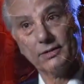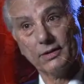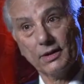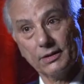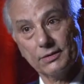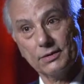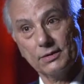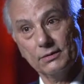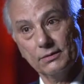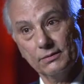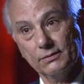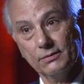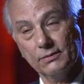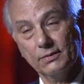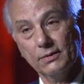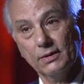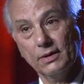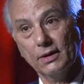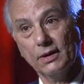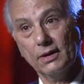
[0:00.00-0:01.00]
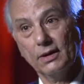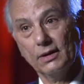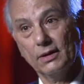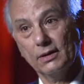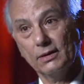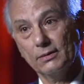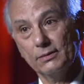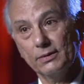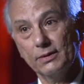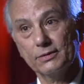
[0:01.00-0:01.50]
section.
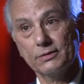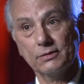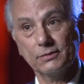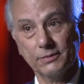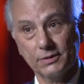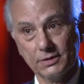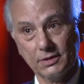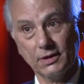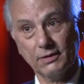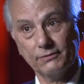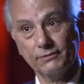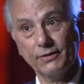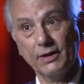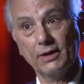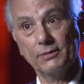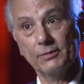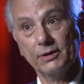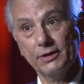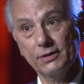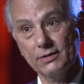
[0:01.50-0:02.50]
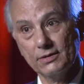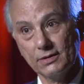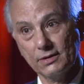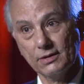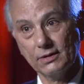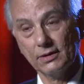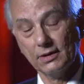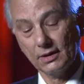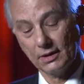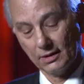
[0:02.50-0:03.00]
Instruments have families,
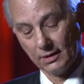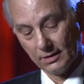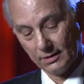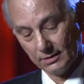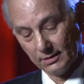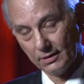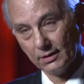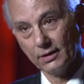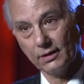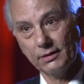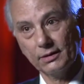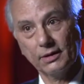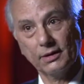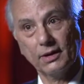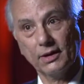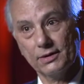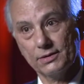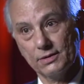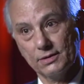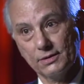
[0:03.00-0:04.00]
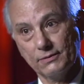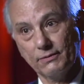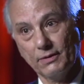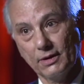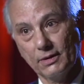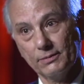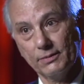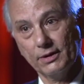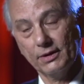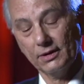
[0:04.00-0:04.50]
and the clarinet has its
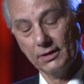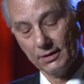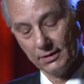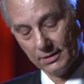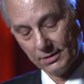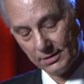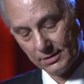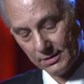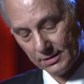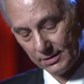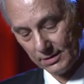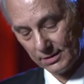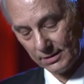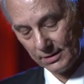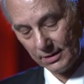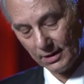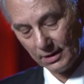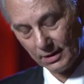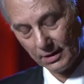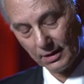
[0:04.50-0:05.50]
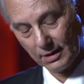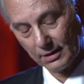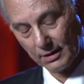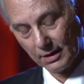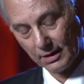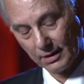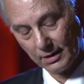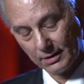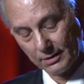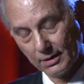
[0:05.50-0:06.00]
family, and this is
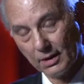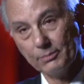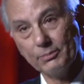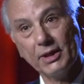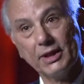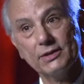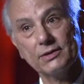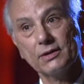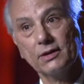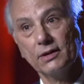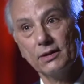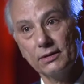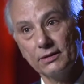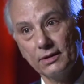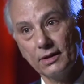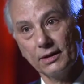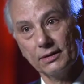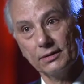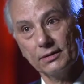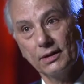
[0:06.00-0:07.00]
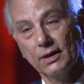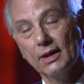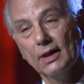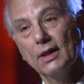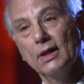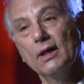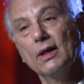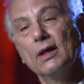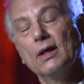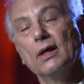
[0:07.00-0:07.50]
a bass clarinet.
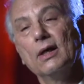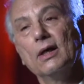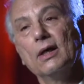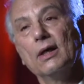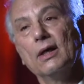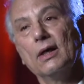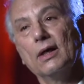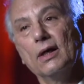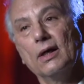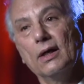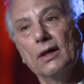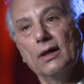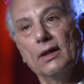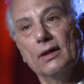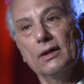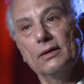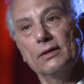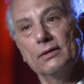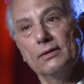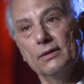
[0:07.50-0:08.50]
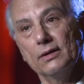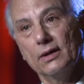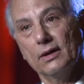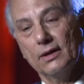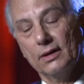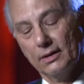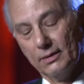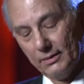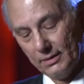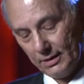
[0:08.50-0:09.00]
And
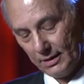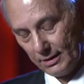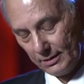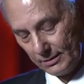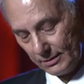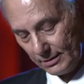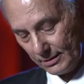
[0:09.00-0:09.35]
it